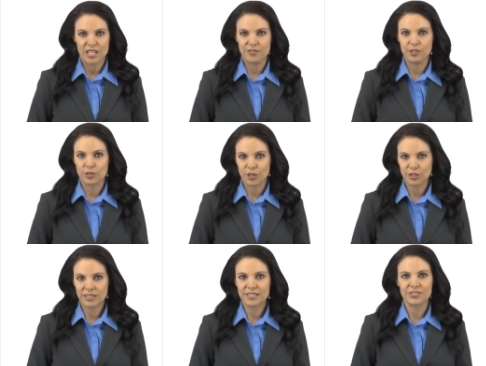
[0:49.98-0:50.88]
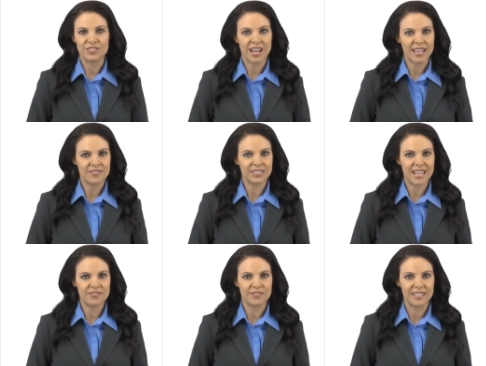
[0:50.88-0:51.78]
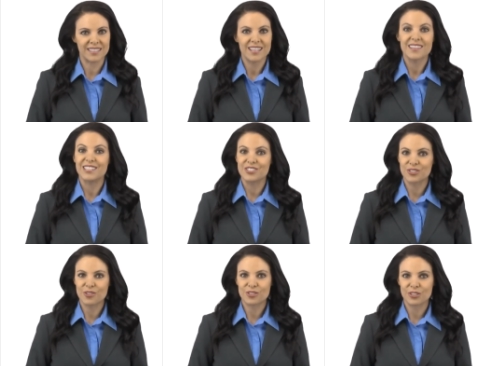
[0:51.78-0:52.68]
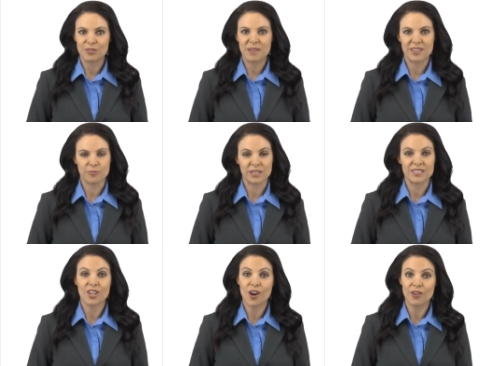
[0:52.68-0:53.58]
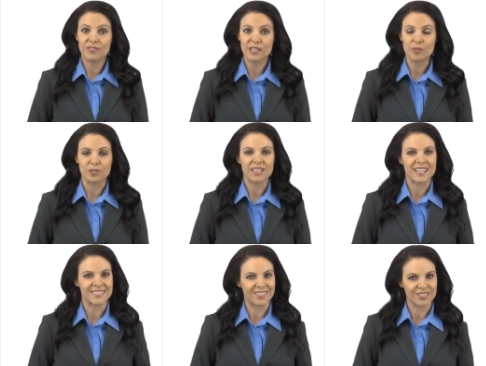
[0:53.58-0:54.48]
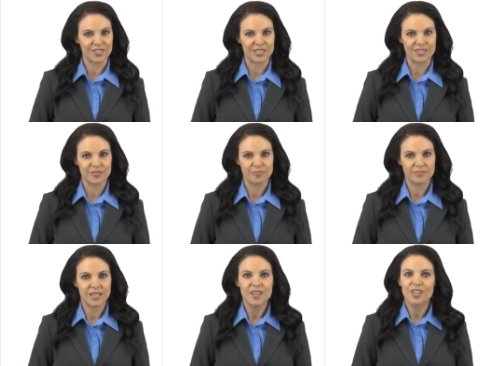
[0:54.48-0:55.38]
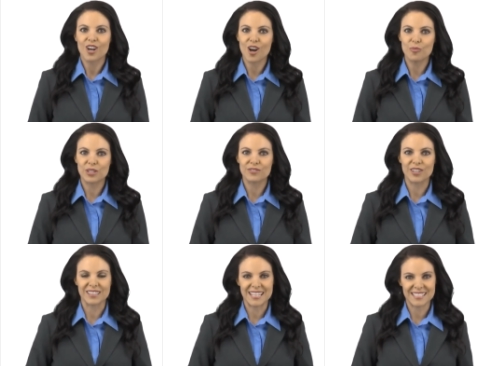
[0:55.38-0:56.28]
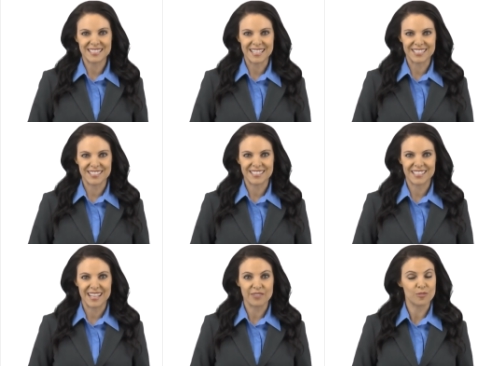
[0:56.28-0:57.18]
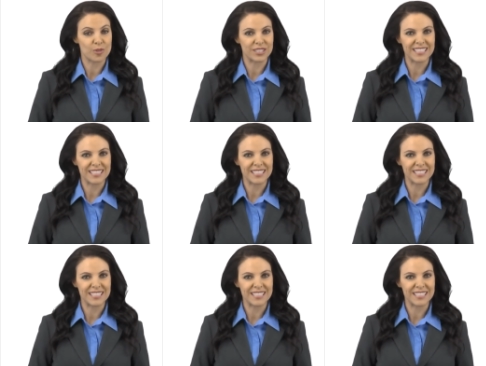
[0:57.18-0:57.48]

If you currently do not have a life event, then short term health plans are available as an alternative. Call one of our licensed agents today for more